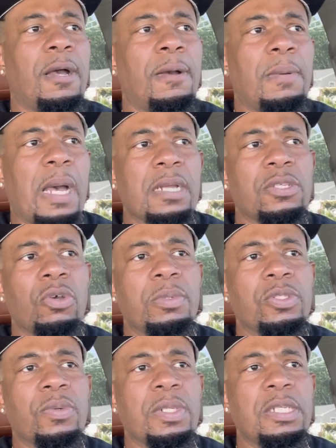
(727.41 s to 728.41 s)
October
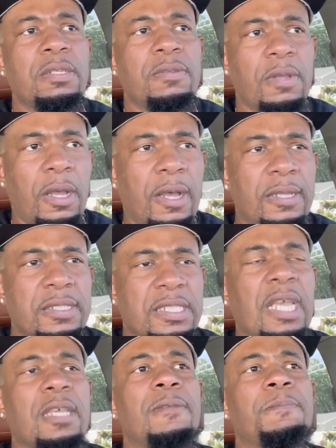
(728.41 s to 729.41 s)

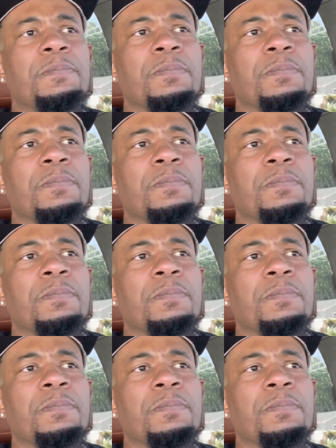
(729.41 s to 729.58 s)
22nd,